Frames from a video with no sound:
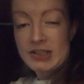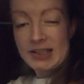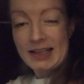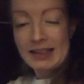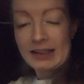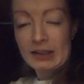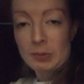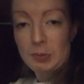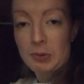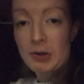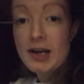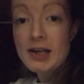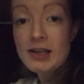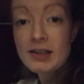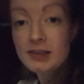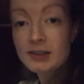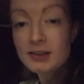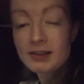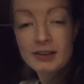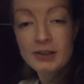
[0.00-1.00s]
had a little
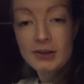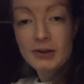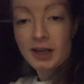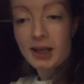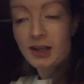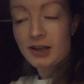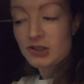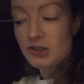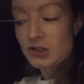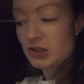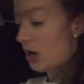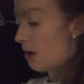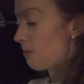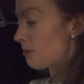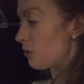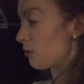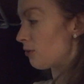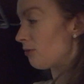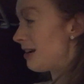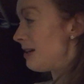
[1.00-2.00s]
break going into chapter
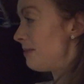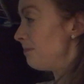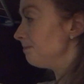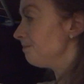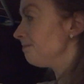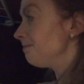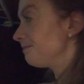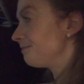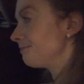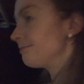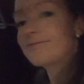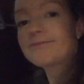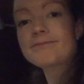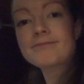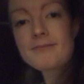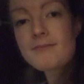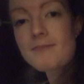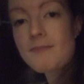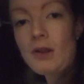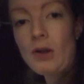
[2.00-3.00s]
3.
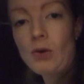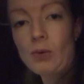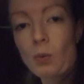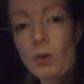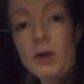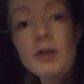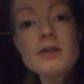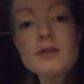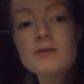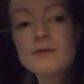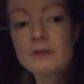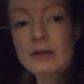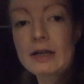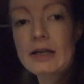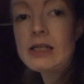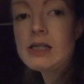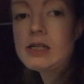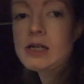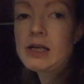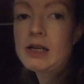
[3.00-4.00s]

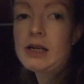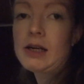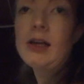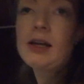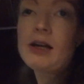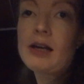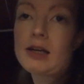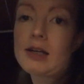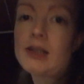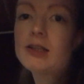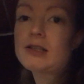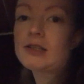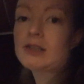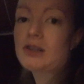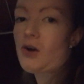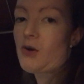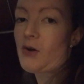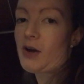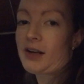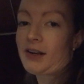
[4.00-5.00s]
Wonderfully, it is
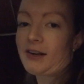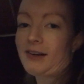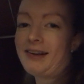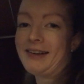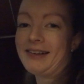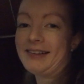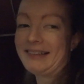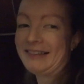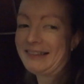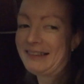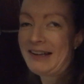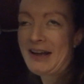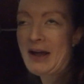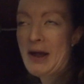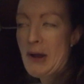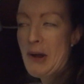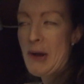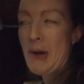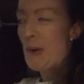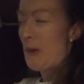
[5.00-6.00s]
going
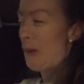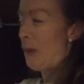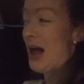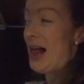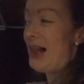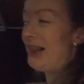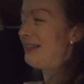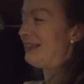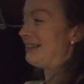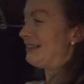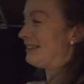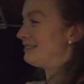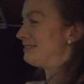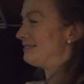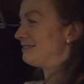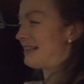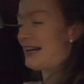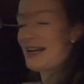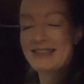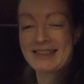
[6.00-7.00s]
well.
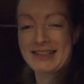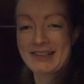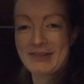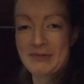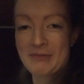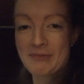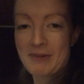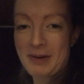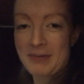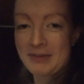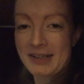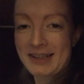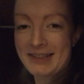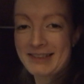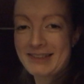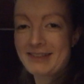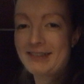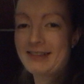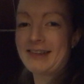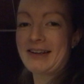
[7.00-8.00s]
I don't know, maybe
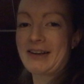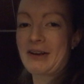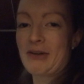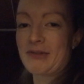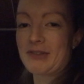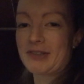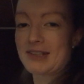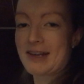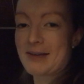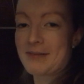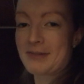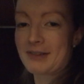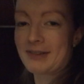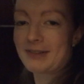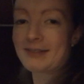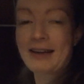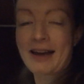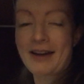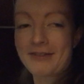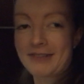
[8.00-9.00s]
that's an overstatement,
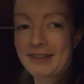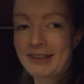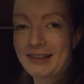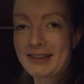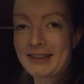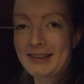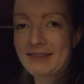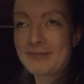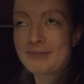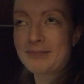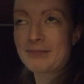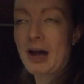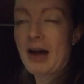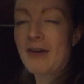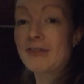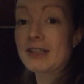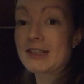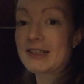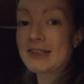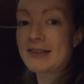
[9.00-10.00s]
I haven't heard it. I've
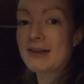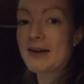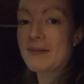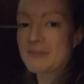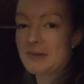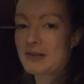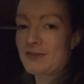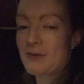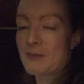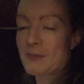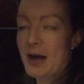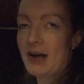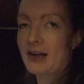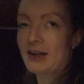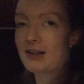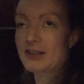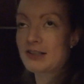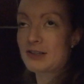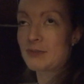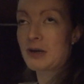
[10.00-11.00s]
listened to a bit of it back,
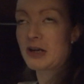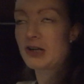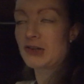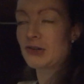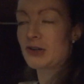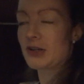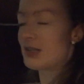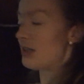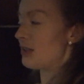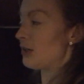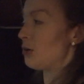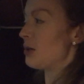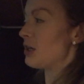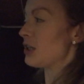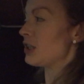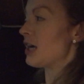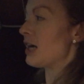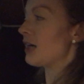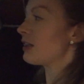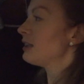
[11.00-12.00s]
I just made sure I did a quick
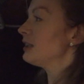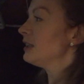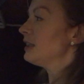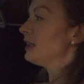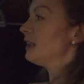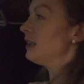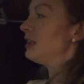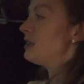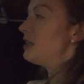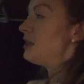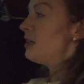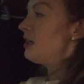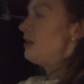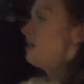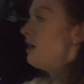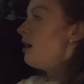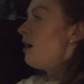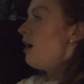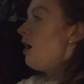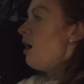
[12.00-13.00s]
check
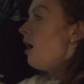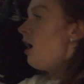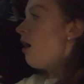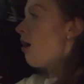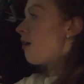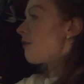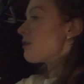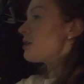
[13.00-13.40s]
after